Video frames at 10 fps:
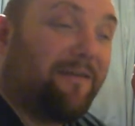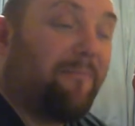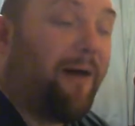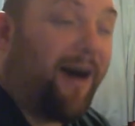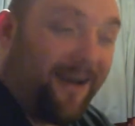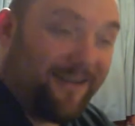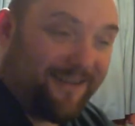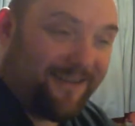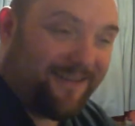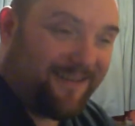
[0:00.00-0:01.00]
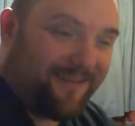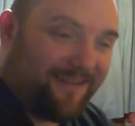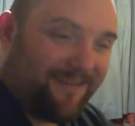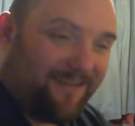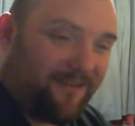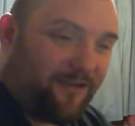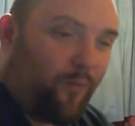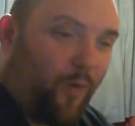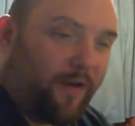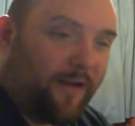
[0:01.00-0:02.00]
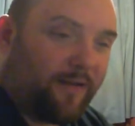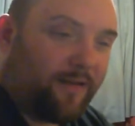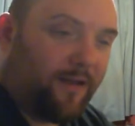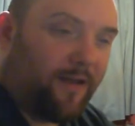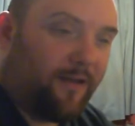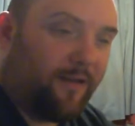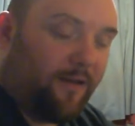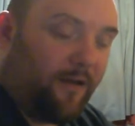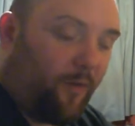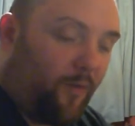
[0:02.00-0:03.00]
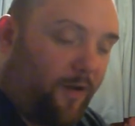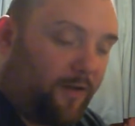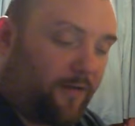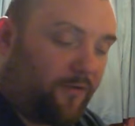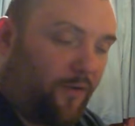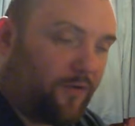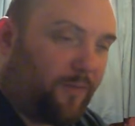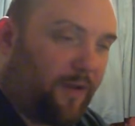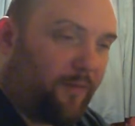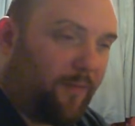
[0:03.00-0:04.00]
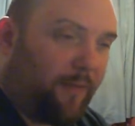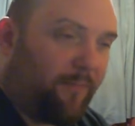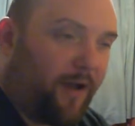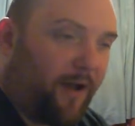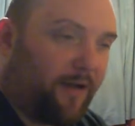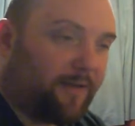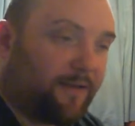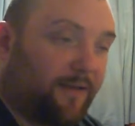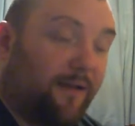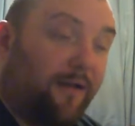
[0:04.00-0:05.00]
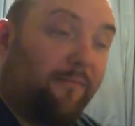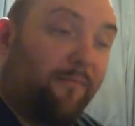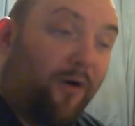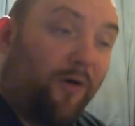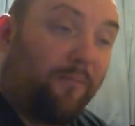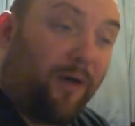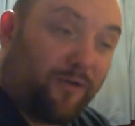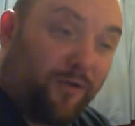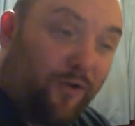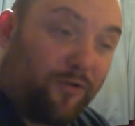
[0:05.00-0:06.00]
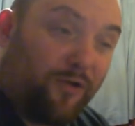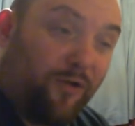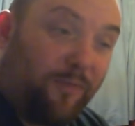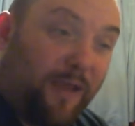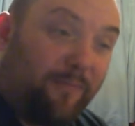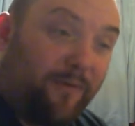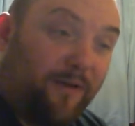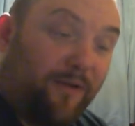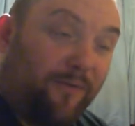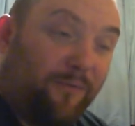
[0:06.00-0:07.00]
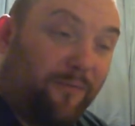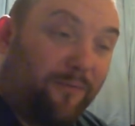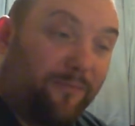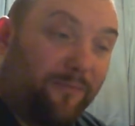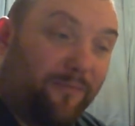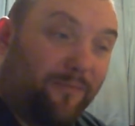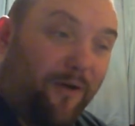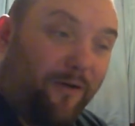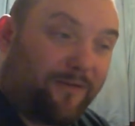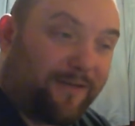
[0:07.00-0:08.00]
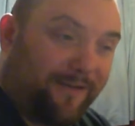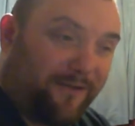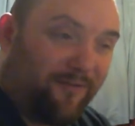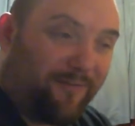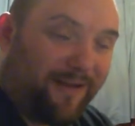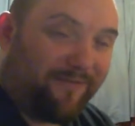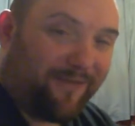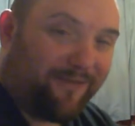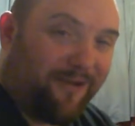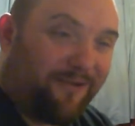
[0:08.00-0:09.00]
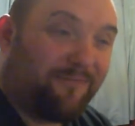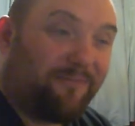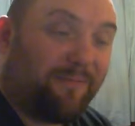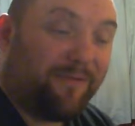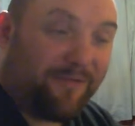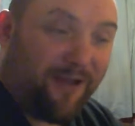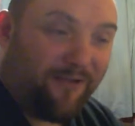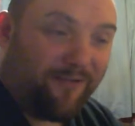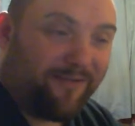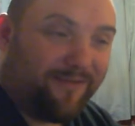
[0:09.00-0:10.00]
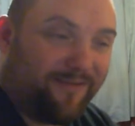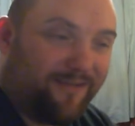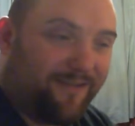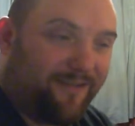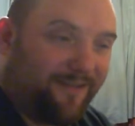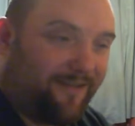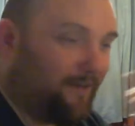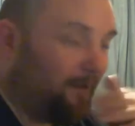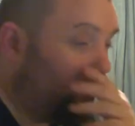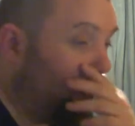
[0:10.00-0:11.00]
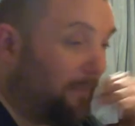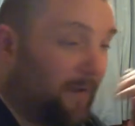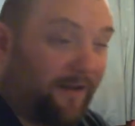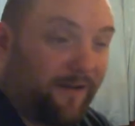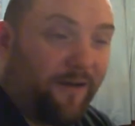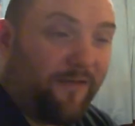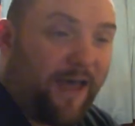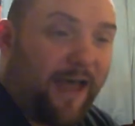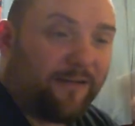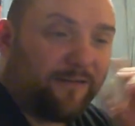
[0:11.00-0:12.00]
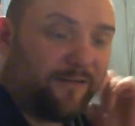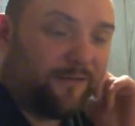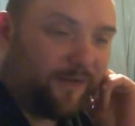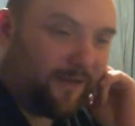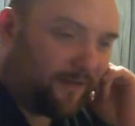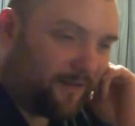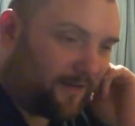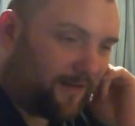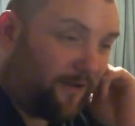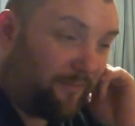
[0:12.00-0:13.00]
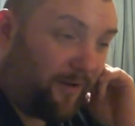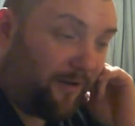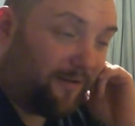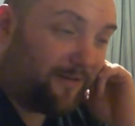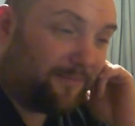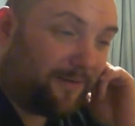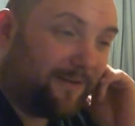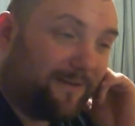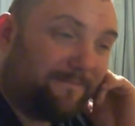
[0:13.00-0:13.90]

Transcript: masks. Because I wanted to talk to people about masks, but talk to people who obviously do believe in Corona and people who don't. And my opinion on that sort of thing. It's a load of bollocks, but